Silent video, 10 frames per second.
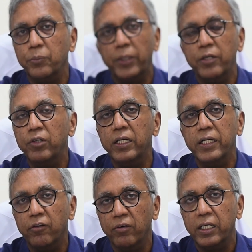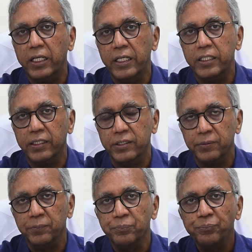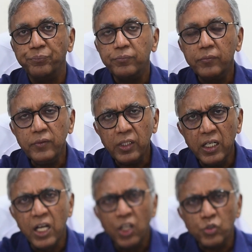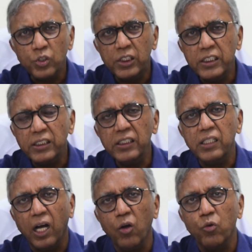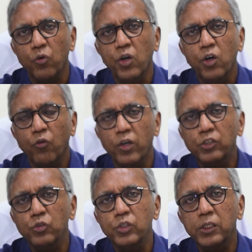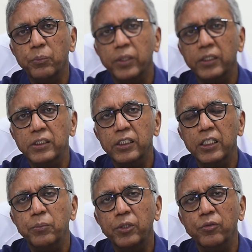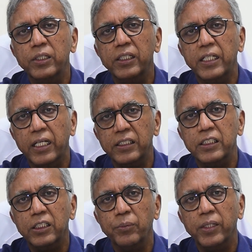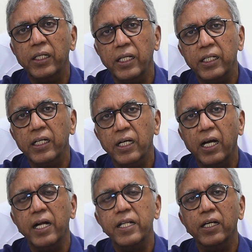pain will never radiate. So this is how one should differentiate between the gastric pain and a cardiac